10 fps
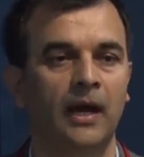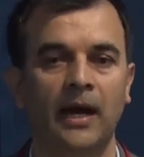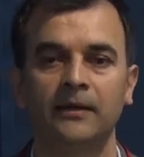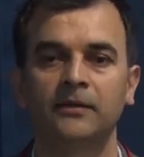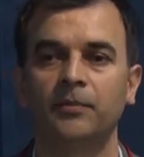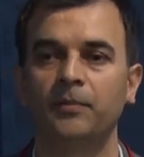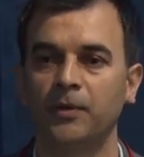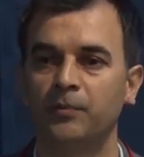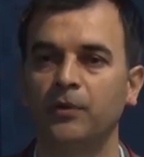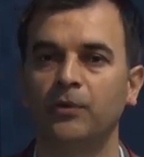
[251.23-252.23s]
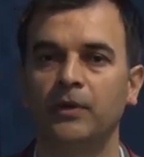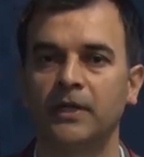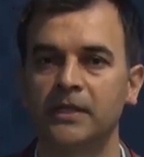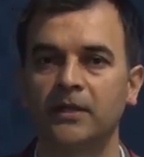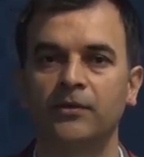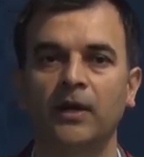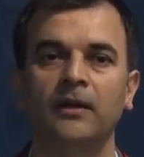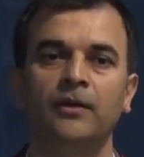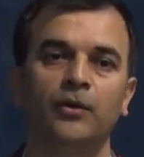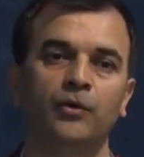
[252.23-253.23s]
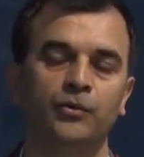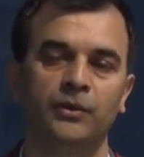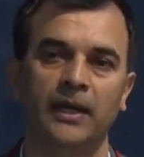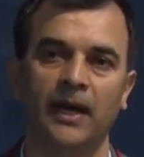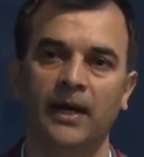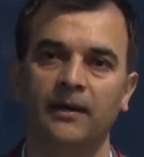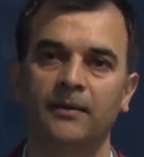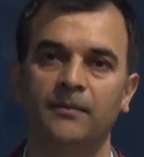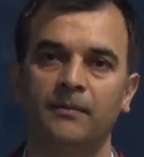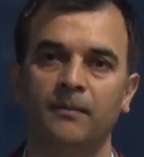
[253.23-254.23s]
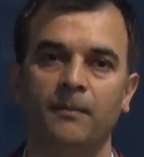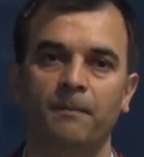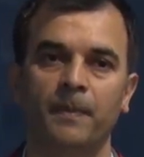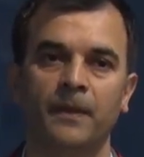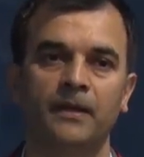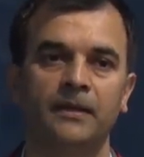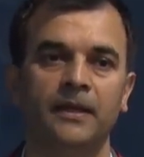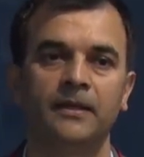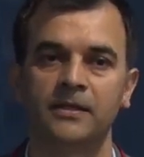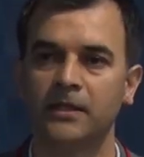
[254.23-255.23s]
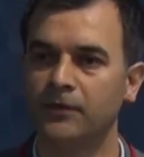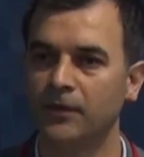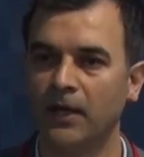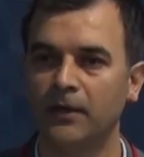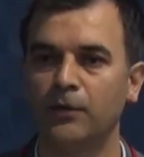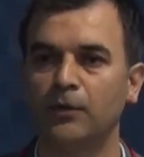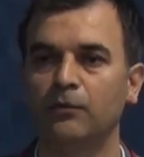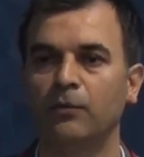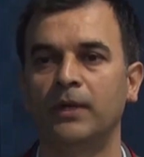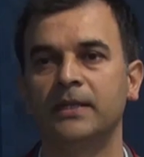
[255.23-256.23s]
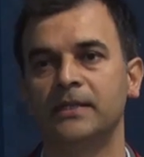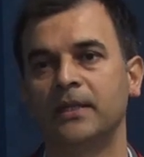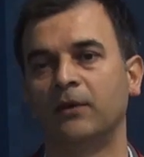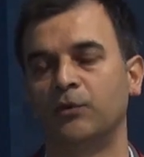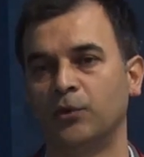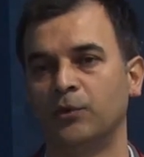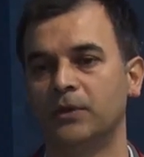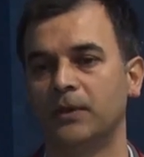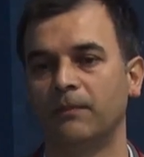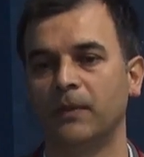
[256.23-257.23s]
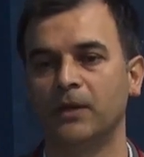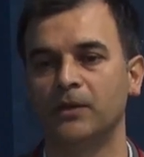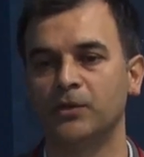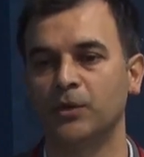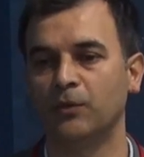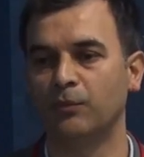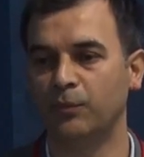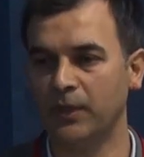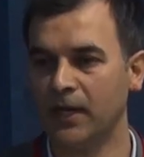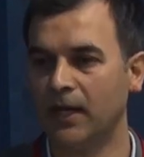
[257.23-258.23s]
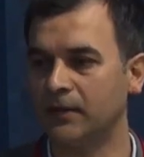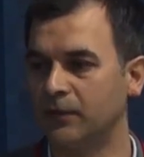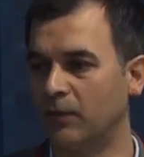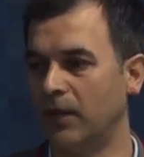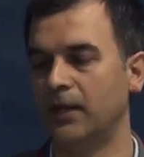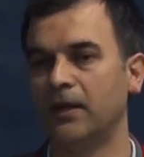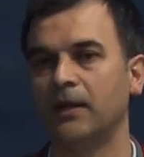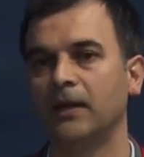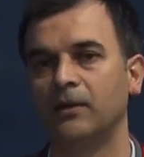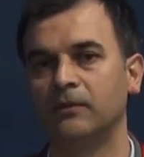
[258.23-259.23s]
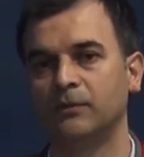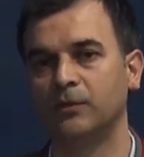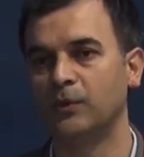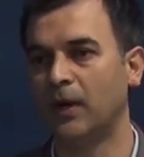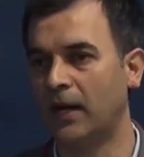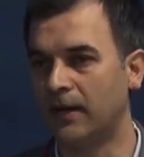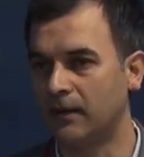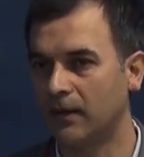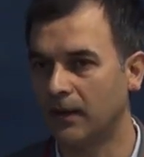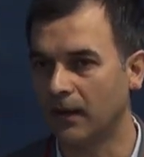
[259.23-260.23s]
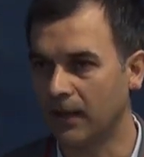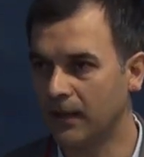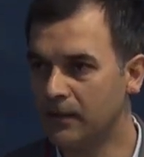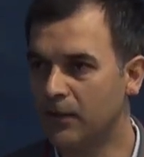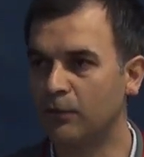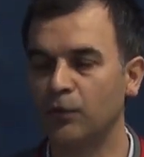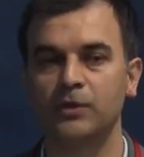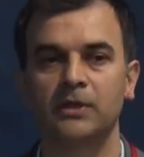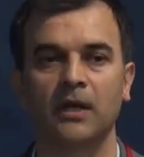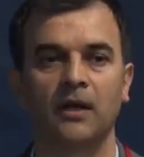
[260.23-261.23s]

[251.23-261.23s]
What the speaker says: are the people who doesn't really know who they are. They doesn't really know what is their root. So we are the one who are in the root